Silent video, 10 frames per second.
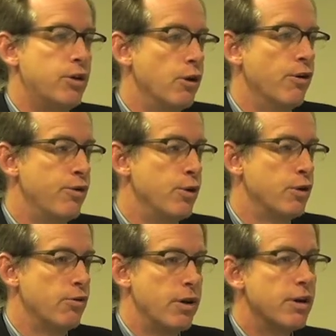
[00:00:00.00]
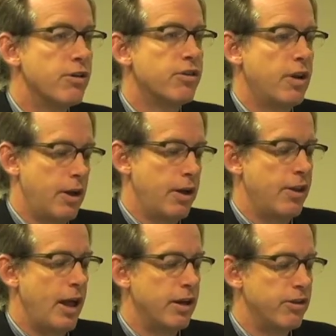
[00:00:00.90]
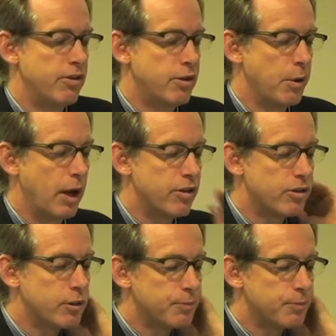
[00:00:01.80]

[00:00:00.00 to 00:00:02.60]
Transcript: to her future readers, that is, to us.